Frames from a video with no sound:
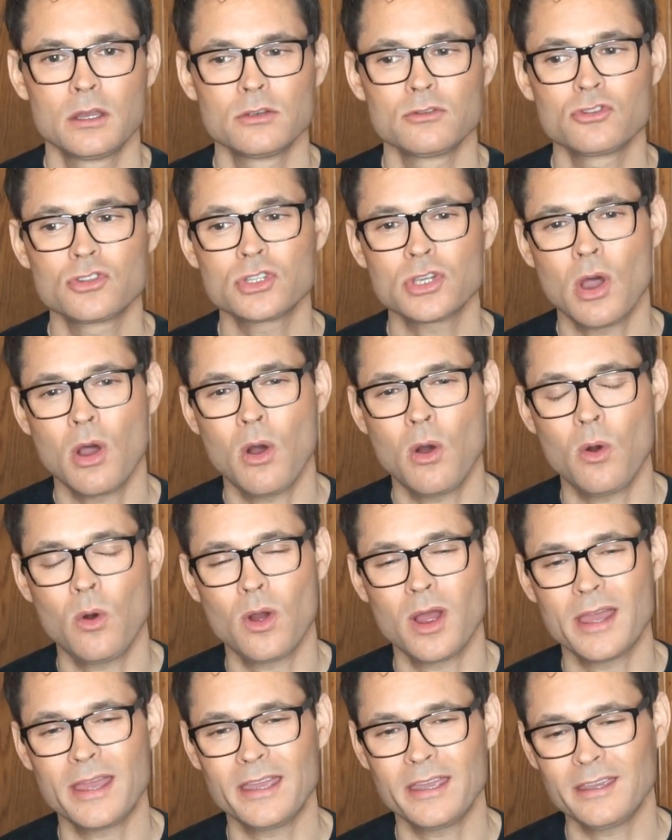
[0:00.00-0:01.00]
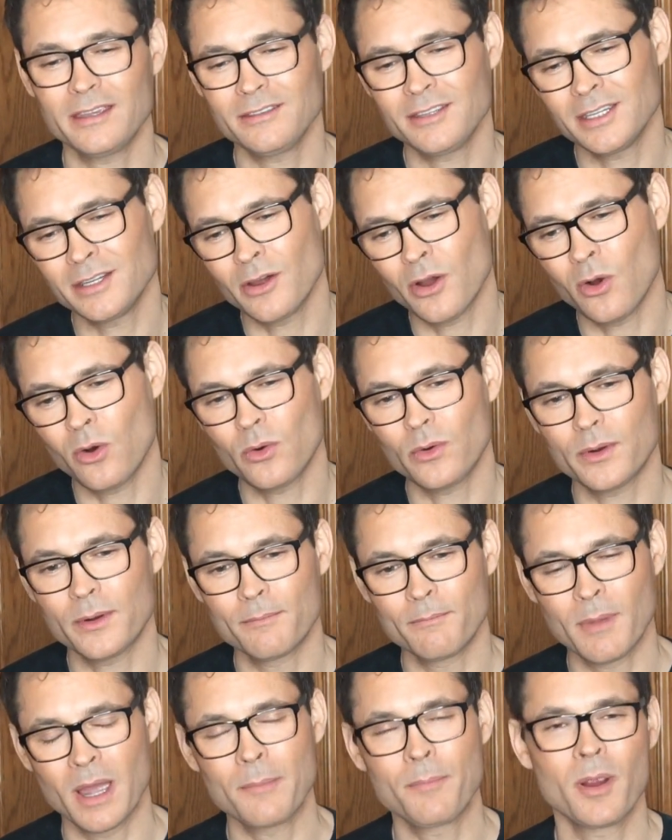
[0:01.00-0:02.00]
So, you know,
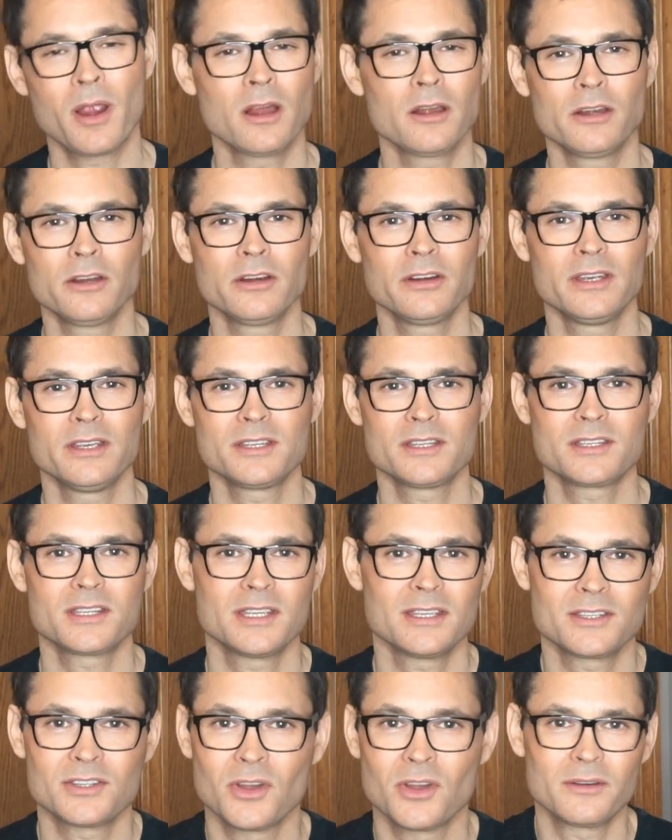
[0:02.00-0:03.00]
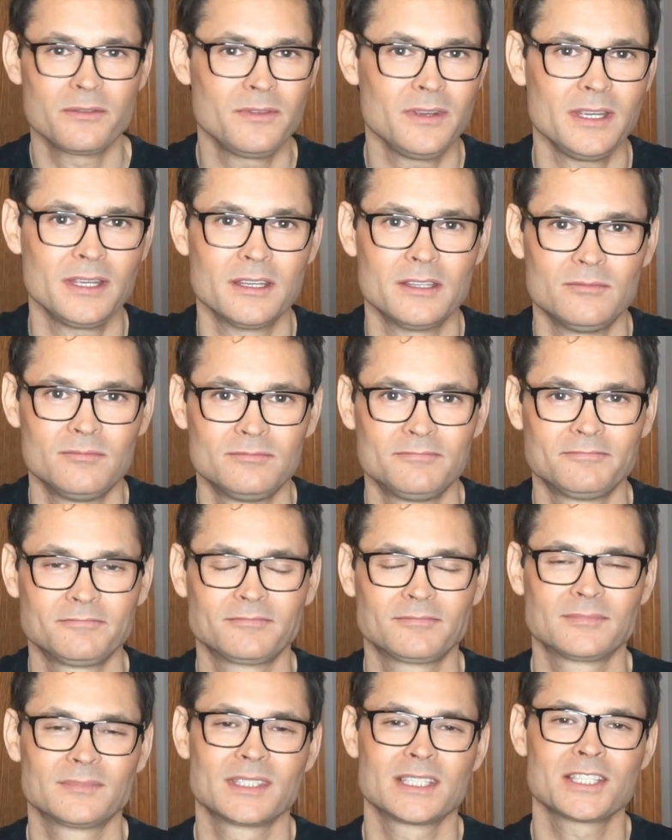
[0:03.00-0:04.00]
my partner is vegan.
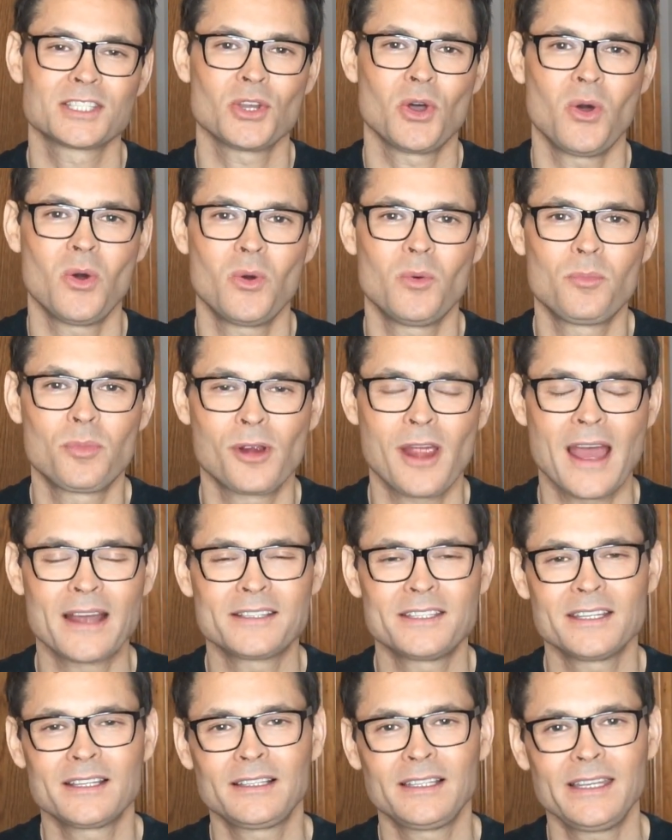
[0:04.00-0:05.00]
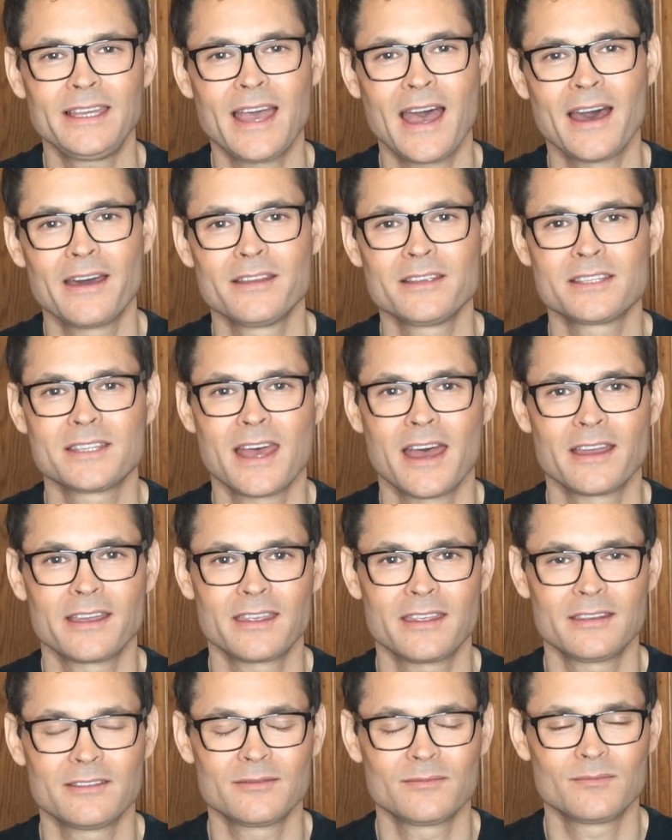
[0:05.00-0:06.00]
So practically, how does
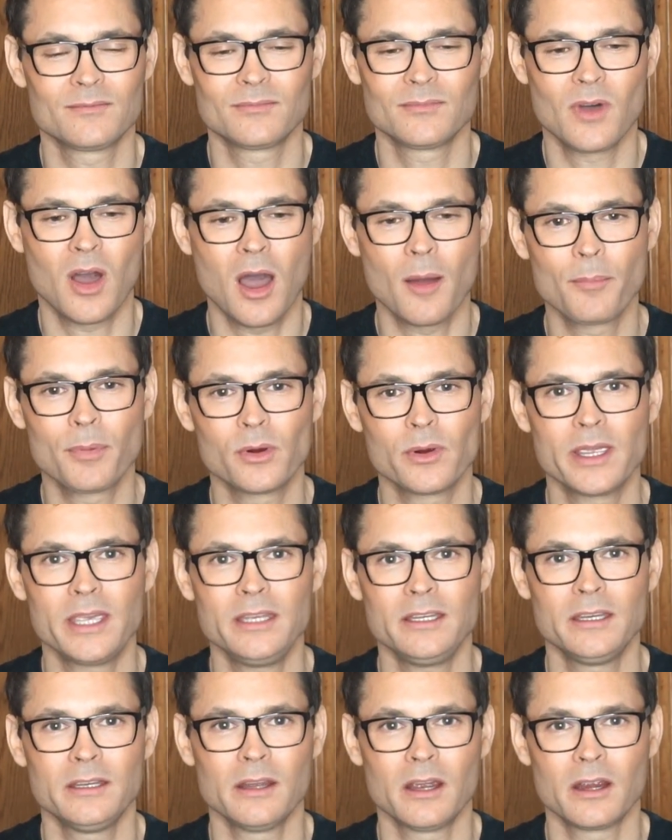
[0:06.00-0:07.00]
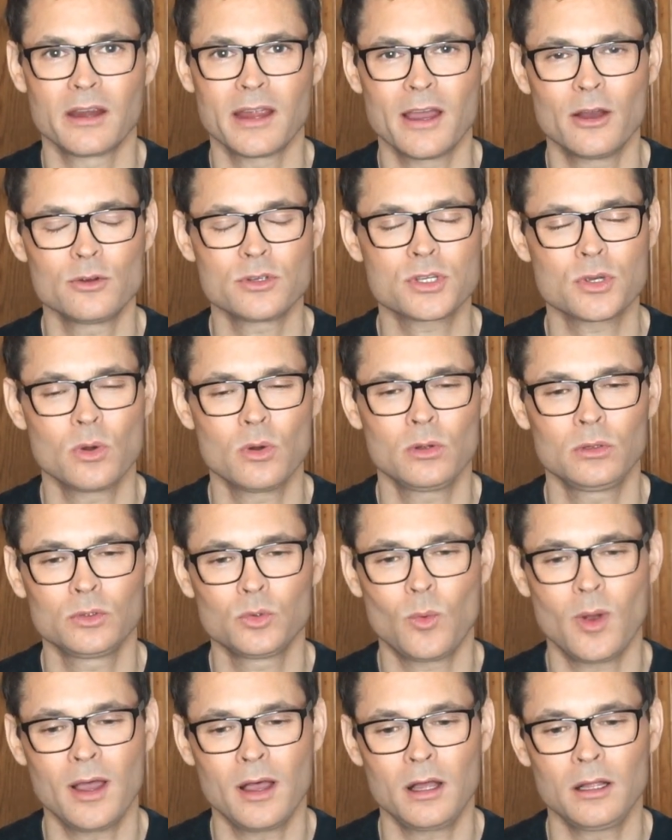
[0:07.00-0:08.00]
that operate in our household?
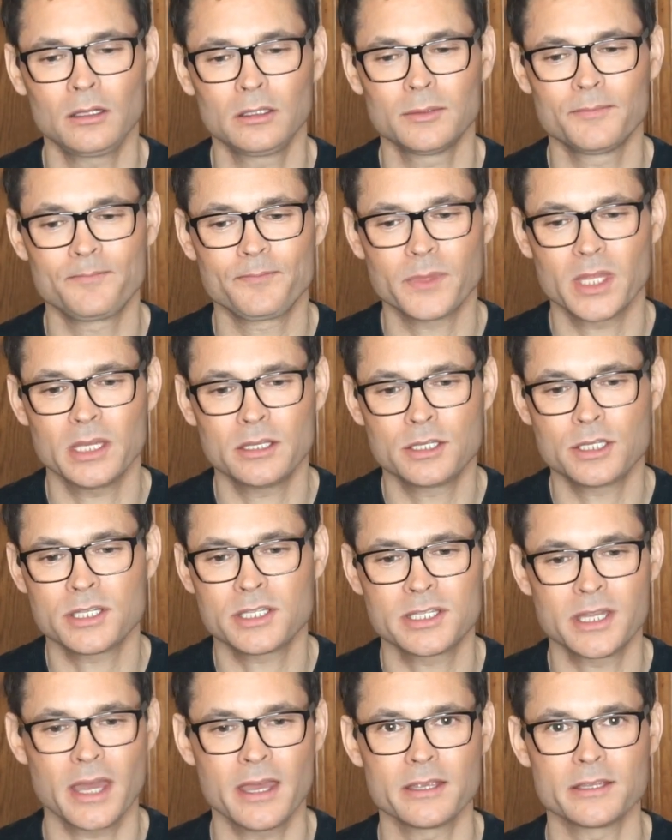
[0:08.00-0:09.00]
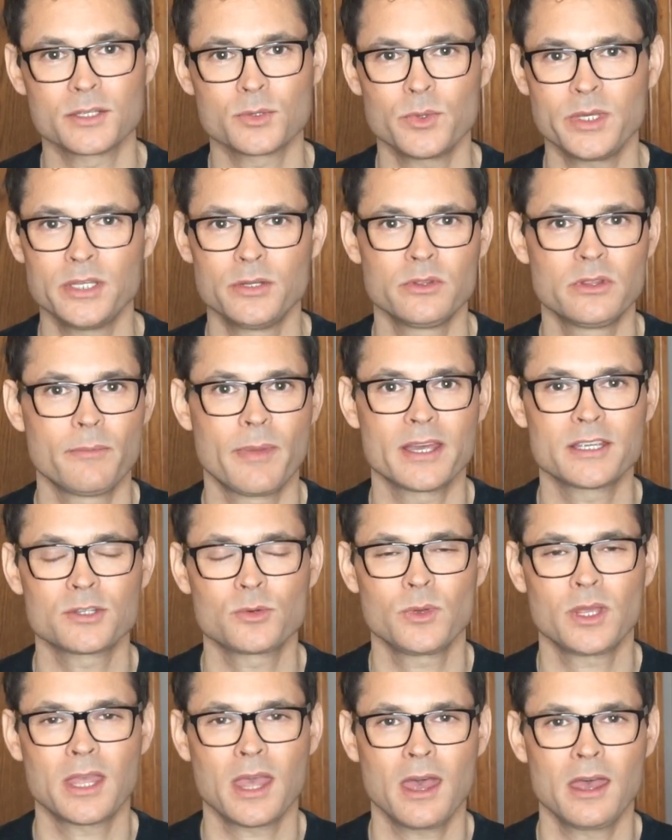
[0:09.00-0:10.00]
Well, it just does. We do the best
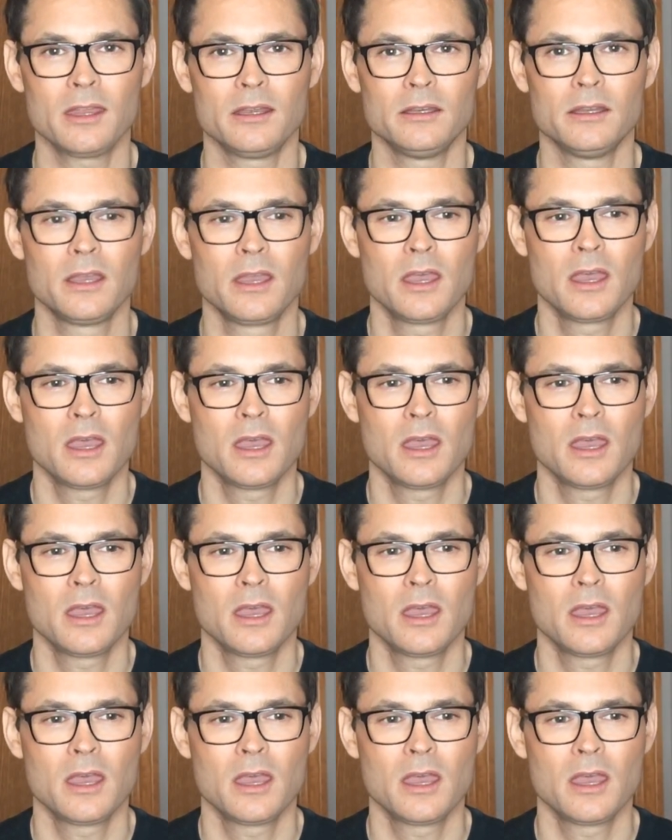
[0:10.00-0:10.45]
we can.